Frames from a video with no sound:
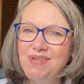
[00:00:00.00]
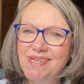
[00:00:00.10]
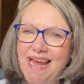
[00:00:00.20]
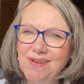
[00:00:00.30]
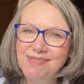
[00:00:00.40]

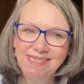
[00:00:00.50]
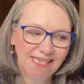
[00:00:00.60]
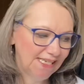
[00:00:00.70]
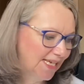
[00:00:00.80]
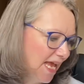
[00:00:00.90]
now stick
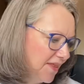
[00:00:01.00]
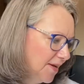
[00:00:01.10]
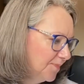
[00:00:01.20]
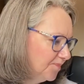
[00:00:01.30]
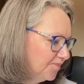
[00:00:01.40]
it together.
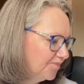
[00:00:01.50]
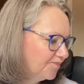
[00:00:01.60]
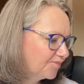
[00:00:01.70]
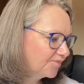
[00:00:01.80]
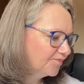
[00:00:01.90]

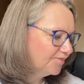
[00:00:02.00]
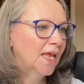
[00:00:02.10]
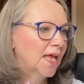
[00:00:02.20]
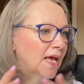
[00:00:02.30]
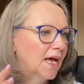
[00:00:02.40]

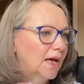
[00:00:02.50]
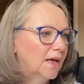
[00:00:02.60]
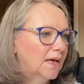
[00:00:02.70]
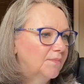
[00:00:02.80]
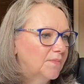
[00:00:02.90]

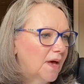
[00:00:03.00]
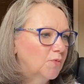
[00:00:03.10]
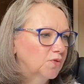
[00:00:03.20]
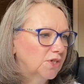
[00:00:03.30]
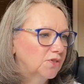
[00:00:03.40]
I'm also